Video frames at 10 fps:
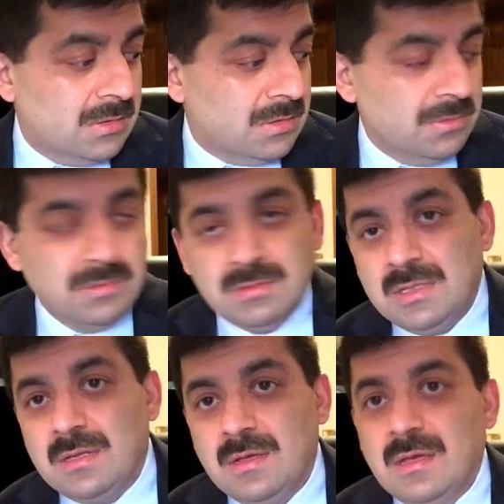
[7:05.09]
So
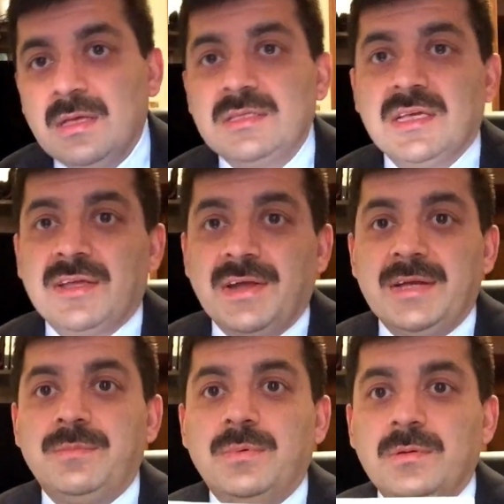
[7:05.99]
it's a
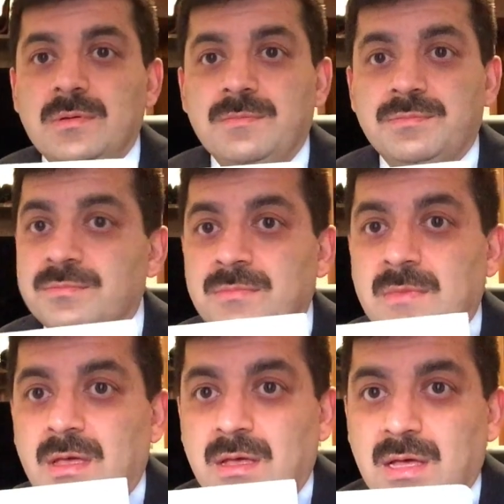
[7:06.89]
great book.
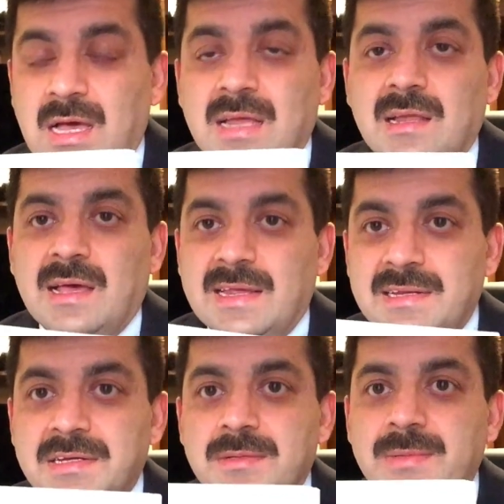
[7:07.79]
Uh, I'll
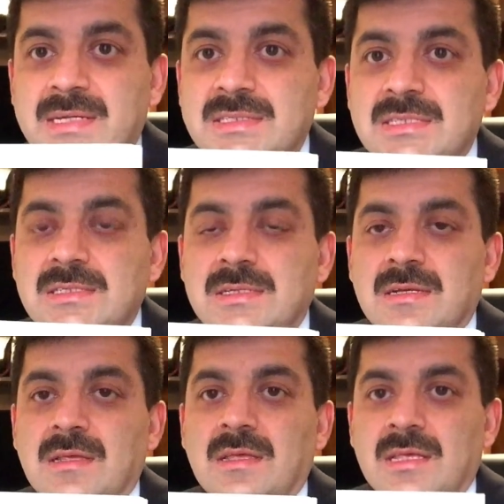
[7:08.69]
highly recommend it.
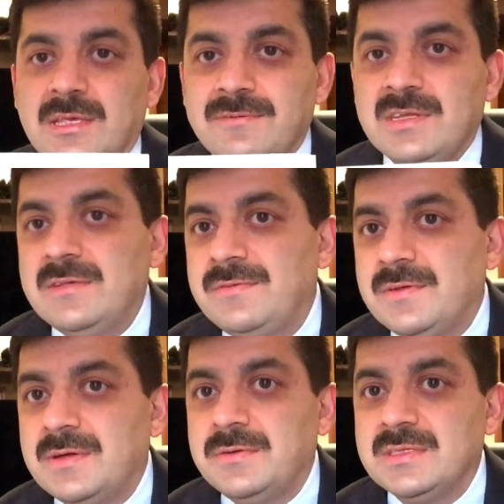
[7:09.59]
Even if
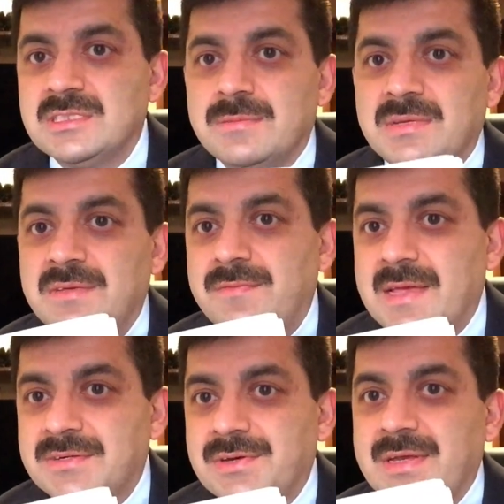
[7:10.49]
you are doing some
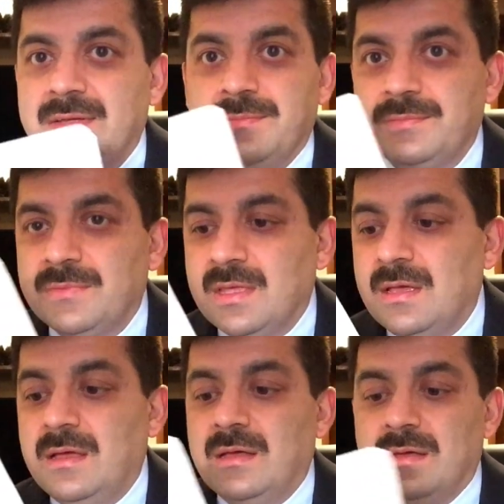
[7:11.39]
refactoring,
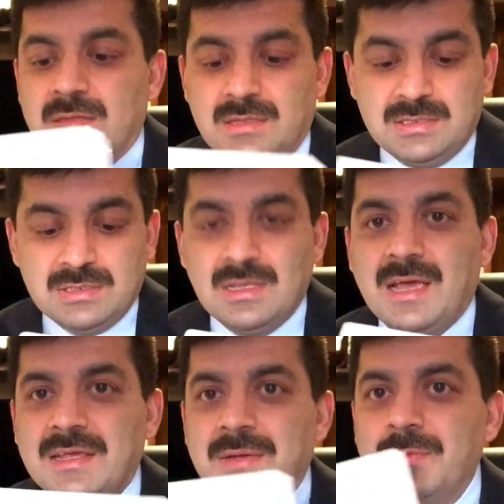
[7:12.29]
uh, this
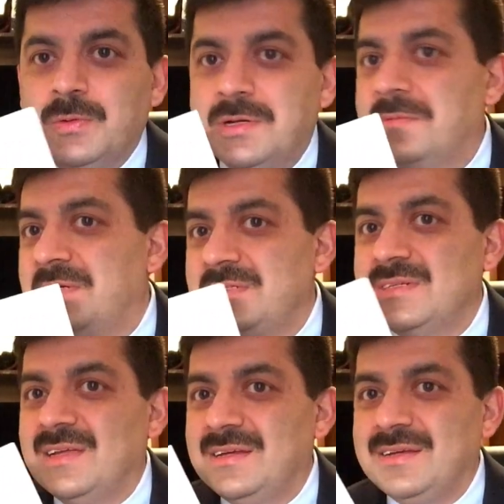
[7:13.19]
I have older
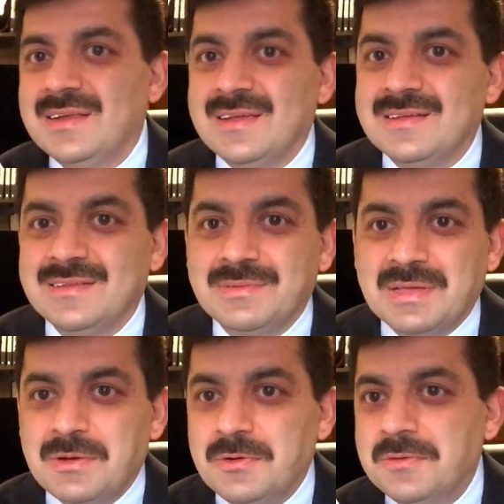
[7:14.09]
version and uh,
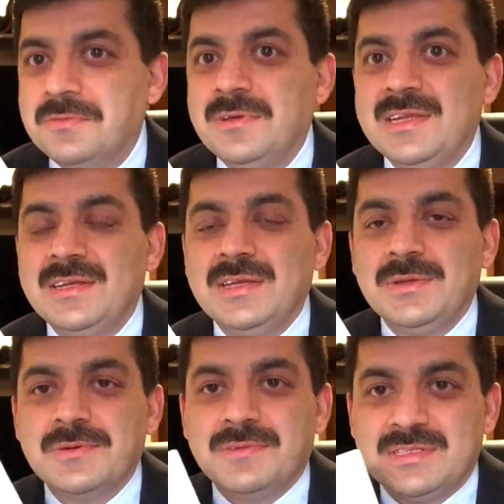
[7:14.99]
hopefully
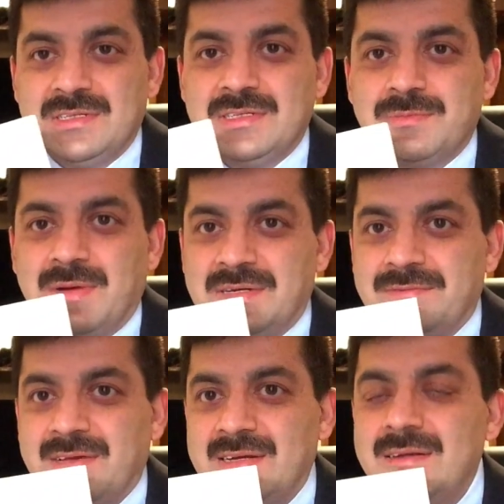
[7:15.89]
newer version is
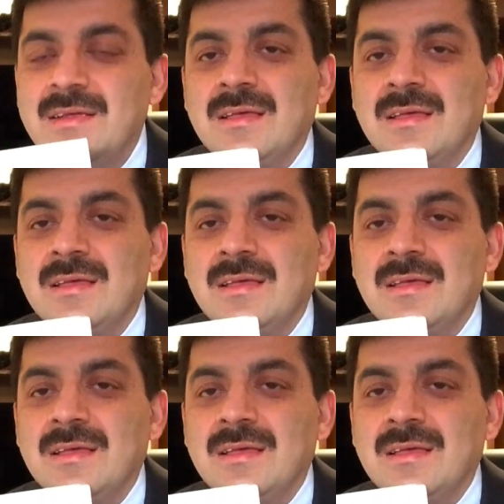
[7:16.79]
modified.